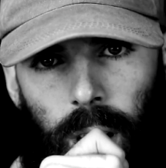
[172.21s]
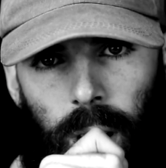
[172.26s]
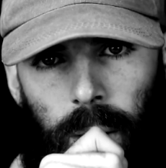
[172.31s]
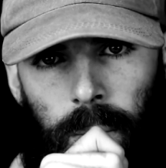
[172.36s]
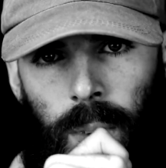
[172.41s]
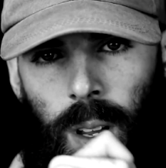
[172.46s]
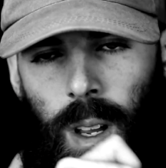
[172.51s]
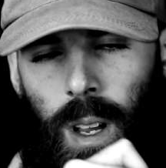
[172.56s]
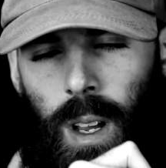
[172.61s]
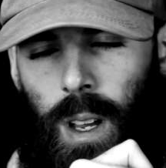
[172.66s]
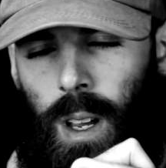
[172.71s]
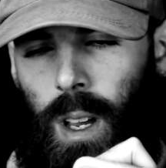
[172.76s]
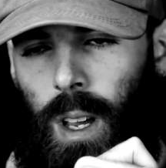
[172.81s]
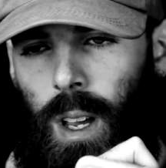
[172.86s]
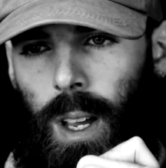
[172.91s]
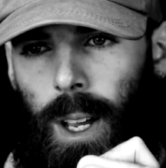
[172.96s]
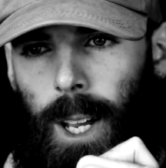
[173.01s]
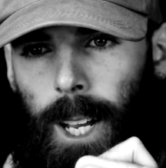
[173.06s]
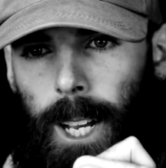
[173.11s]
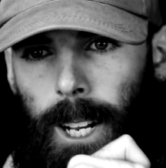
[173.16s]
am,
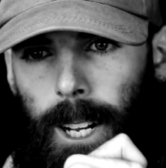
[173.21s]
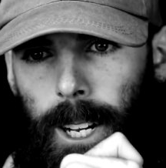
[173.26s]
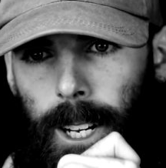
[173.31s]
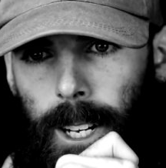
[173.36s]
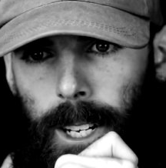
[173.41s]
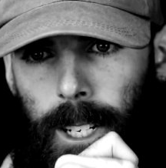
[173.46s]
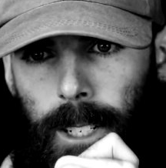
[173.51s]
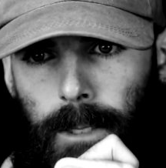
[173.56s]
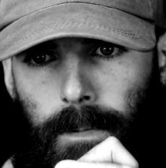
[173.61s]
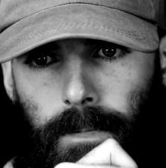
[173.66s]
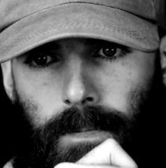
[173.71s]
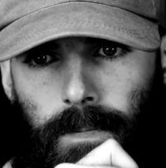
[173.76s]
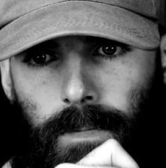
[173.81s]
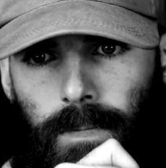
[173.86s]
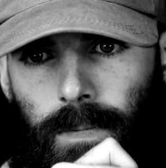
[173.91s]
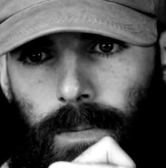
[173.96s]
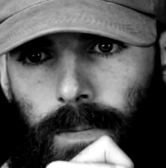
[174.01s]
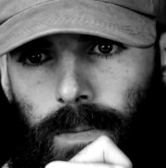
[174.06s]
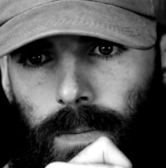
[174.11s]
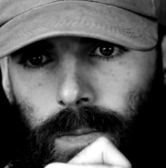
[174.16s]
um,
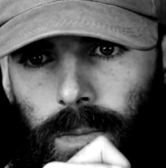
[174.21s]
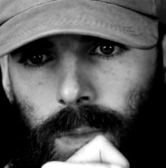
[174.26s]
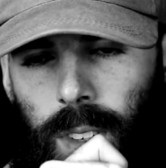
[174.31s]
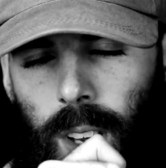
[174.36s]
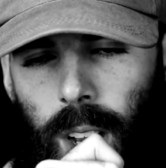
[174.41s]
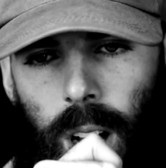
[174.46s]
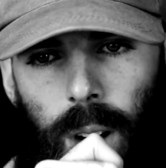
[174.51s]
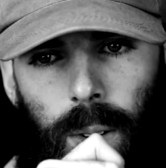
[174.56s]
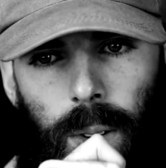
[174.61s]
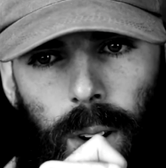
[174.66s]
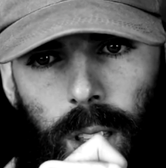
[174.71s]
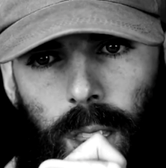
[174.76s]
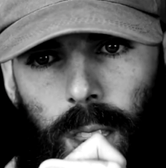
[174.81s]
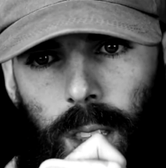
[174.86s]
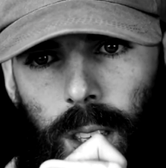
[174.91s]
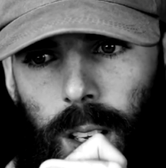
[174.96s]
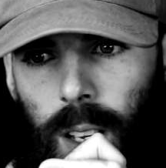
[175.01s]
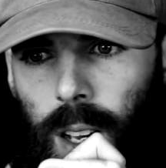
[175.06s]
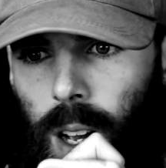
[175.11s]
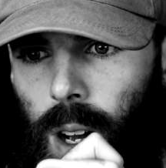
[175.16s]
how I
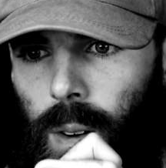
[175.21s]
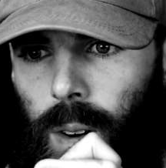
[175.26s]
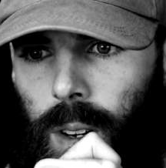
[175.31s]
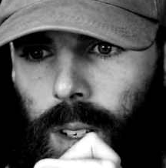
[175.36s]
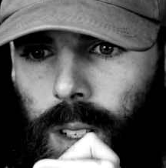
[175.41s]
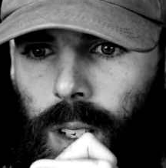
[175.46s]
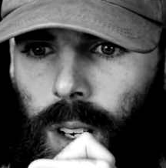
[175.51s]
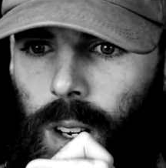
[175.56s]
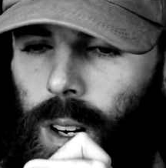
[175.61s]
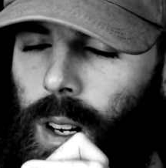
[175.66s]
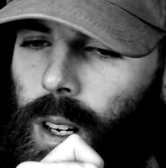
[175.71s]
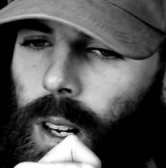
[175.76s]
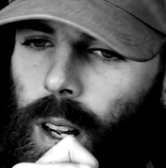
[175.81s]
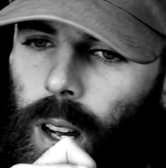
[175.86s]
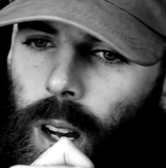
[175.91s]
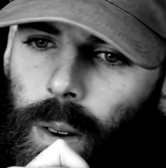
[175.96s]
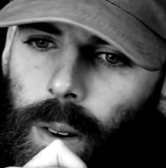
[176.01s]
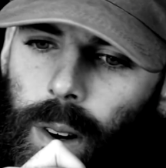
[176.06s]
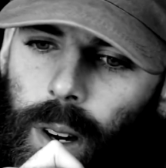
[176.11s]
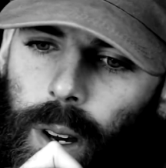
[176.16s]
think, how I talk,
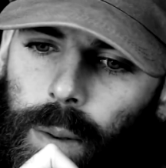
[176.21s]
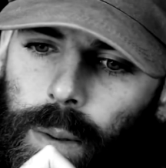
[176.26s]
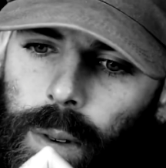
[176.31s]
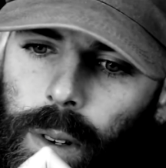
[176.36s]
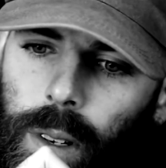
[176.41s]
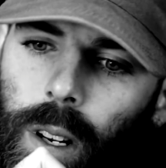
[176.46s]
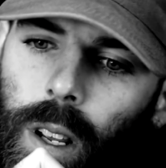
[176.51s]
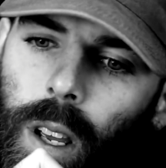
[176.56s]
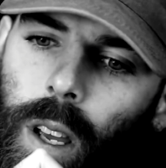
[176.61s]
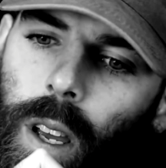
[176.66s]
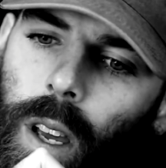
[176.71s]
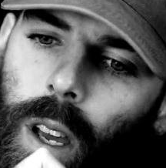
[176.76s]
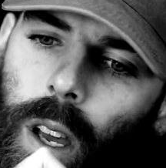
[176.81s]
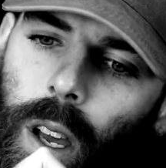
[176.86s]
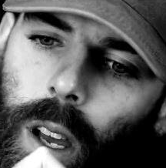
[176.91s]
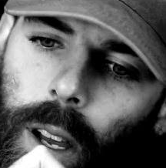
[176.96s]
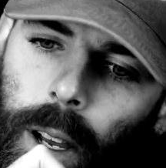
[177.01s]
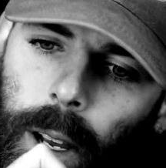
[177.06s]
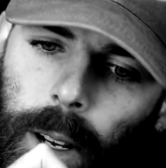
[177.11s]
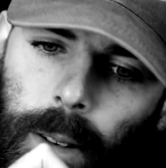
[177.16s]
how I would
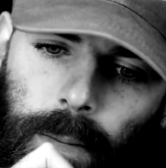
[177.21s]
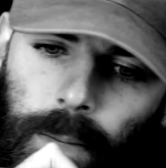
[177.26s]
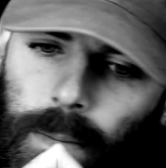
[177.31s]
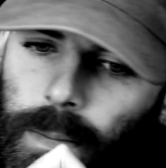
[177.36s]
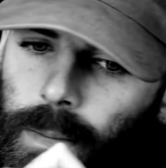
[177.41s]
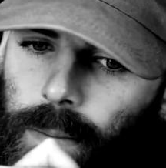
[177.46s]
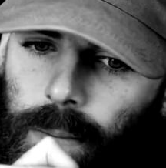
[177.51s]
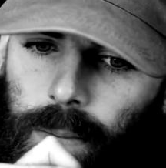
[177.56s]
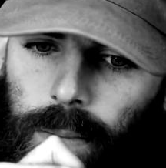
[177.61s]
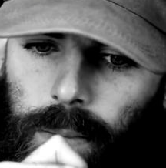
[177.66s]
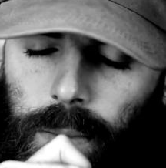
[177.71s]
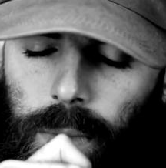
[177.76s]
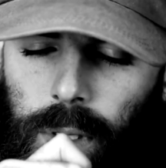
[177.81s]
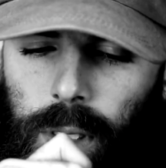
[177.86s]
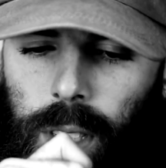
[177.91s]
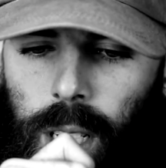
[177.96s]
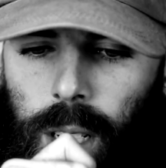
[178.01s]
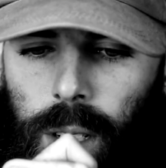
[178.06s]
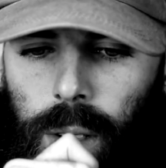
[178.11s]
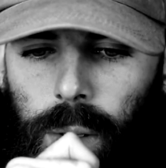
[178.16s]

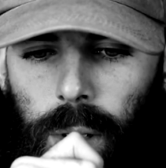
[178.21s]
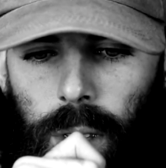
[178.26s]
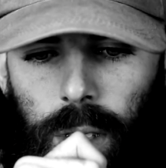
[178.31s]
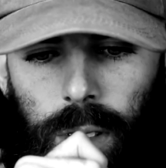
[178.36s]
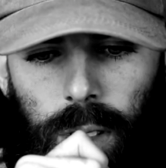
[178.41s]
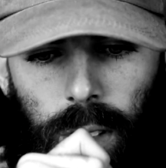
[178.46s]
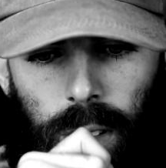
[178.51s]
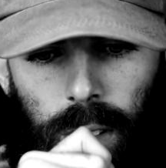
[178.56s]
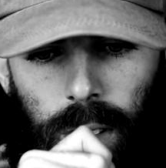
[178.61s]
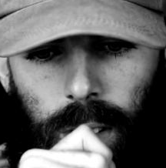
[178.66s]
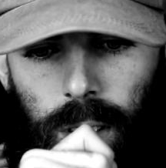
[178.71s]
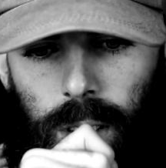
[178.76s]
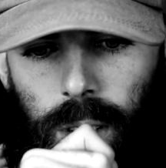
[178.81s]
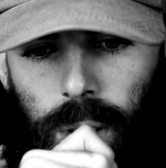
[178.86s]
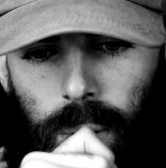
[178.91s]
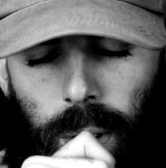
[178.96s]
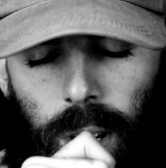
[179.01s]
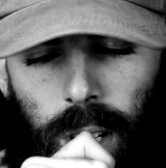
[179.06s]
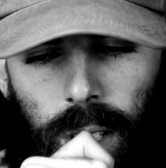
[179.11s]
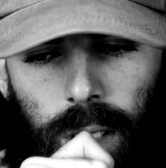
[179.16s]
deal with certain
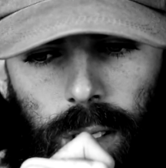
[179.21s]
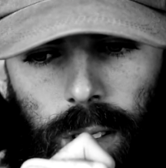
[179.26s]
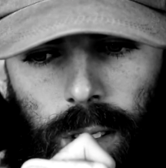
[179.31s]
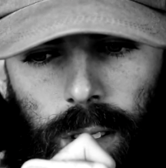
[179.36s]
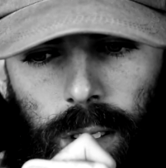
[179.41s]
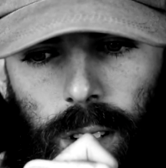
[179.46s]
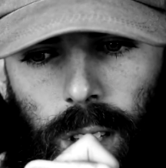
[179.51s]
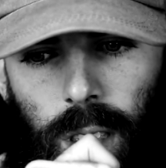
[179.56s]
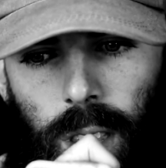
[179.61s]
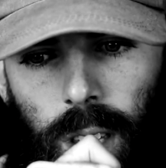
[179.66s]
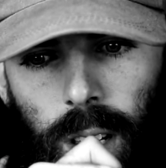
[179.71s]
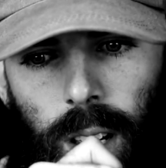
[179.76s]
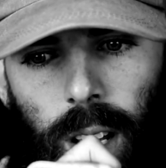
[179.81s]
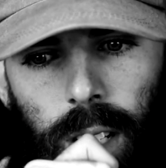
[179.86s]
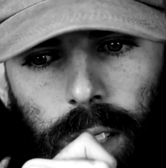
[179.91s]
situations. I think